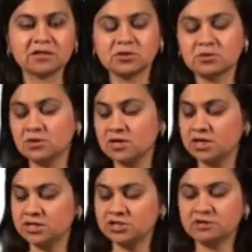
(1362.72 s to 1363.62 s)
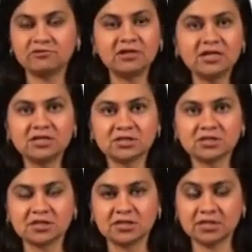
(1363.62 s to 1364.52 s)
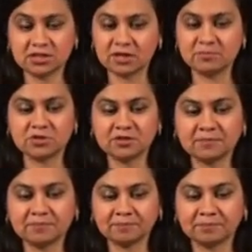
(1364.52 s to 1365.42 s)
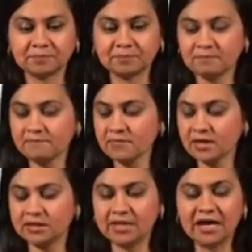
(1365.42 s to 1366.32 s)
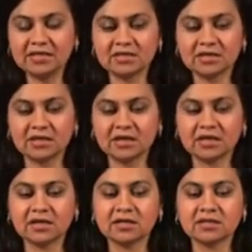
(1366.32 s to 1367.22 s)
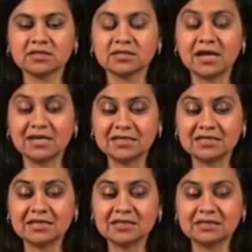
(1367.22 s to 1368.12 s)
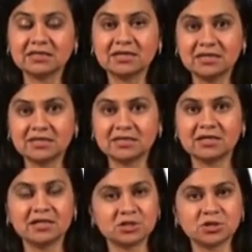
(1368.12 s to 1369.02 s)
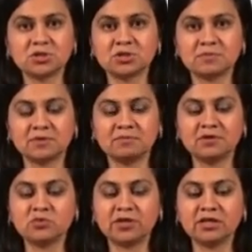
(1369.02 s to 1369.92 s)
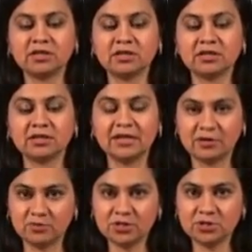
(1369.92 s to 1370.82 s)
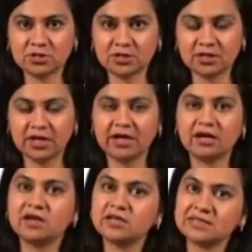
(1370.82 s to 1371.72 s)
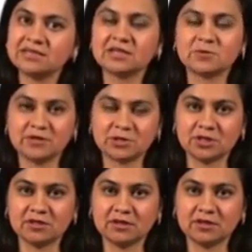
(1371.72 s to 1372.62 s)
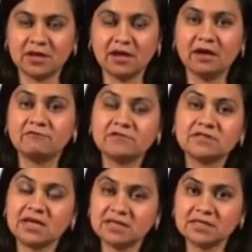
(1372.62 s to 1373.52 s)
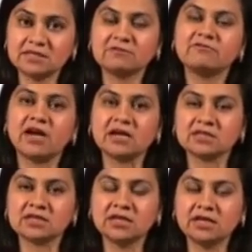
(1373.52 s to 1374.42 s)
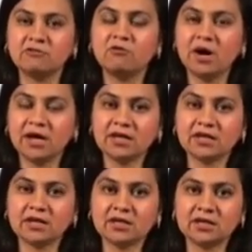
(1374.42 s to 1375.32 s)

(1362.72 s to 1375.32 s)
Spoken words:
So, Jeffrey Leach's description that stylistics studies the relationship between language and artistic expression emphasizes the fact why